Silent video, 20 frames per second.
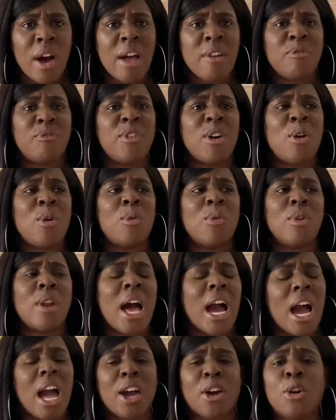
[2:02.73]
felt
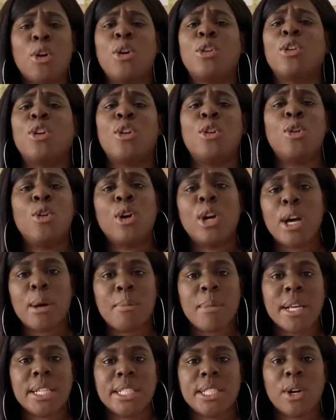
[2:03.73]
like I couldn't look at
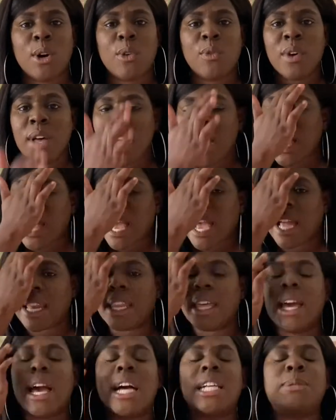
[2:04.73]
myself. And
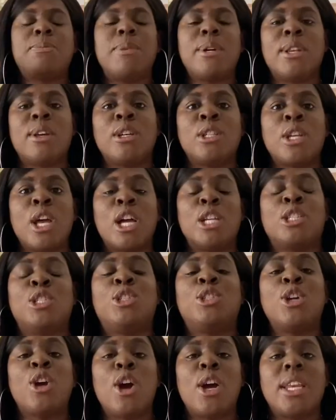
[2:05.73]
it has been a
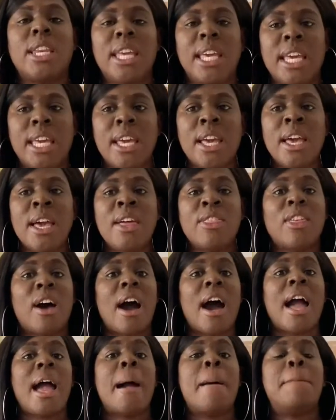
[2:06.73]
journey that
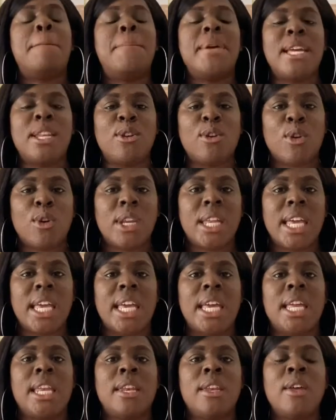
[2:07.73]
I have been on
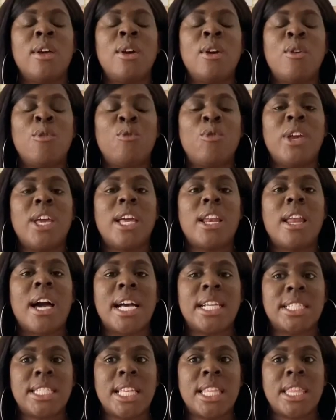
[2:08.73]
in
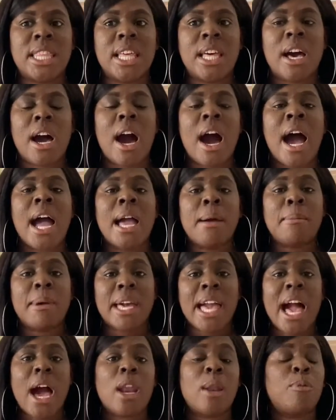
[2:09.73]
realizing that I am
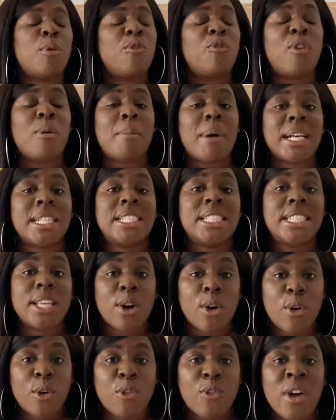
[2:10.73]
accountable for
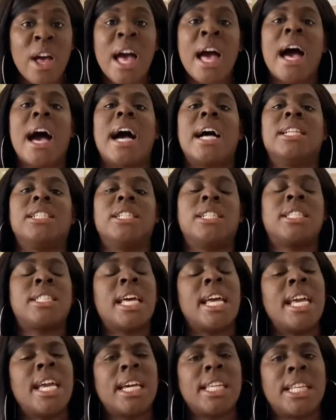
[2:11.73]
myself and just
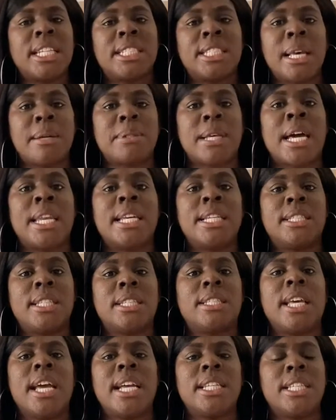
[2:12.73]
taking the steps I need to
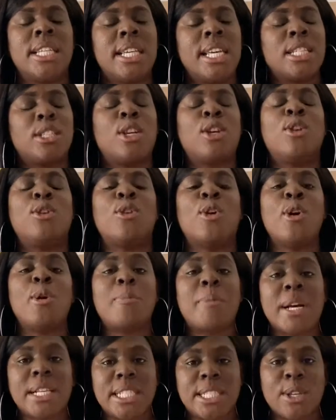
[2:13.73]
take to get to know
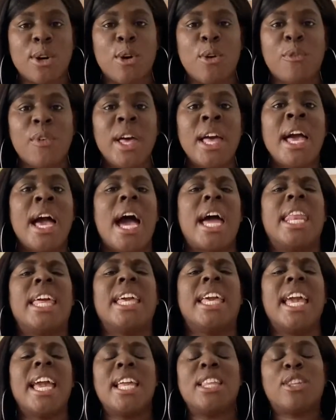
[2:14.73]
myself. And
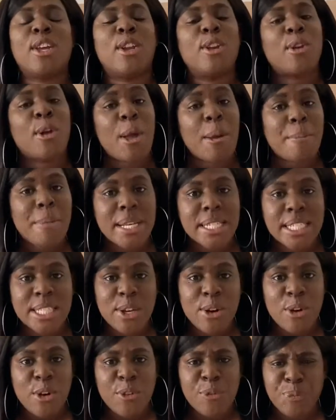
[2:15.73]
in getting to know
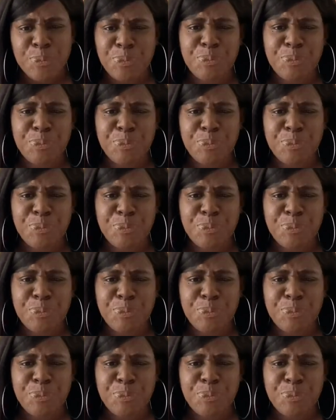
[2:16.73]
myself